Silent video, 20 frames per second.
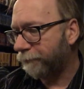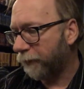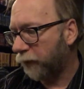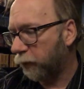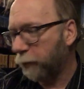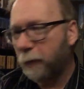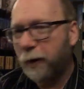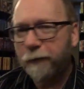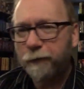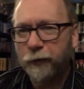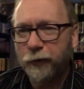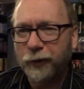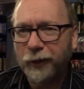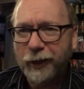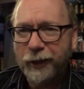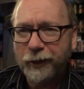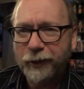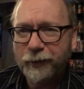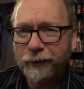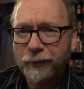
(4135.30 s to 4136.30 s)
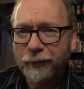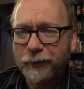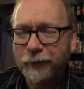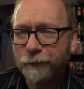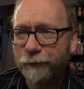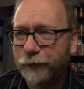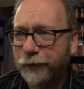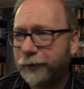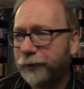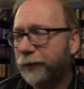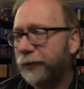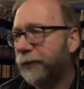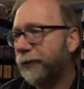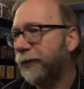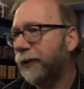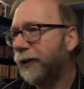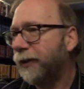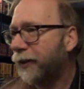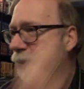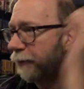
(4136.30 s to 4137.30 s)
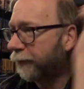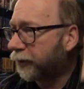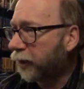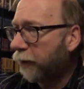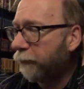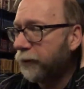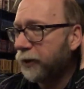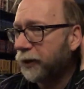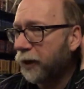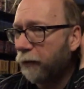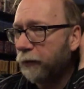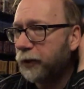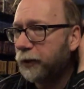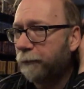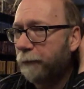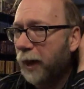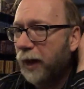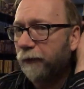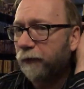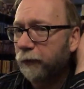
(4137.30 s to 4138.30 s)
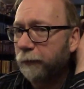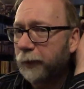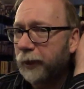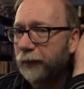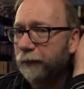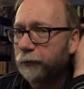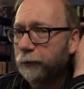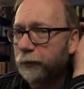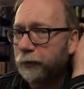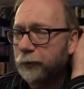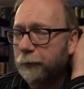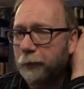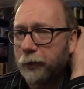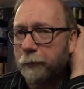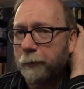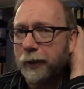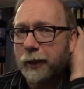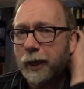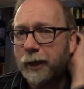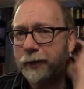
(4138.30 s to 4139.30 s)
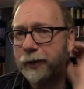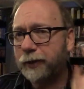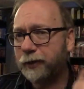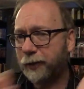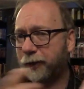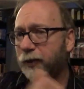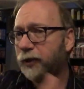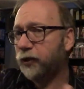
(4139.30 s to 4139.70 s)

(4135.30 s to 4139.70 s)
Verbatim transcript: or My Fair Lady, for instance, it was always always baffled me afterwards. I'm like, my God, that's that's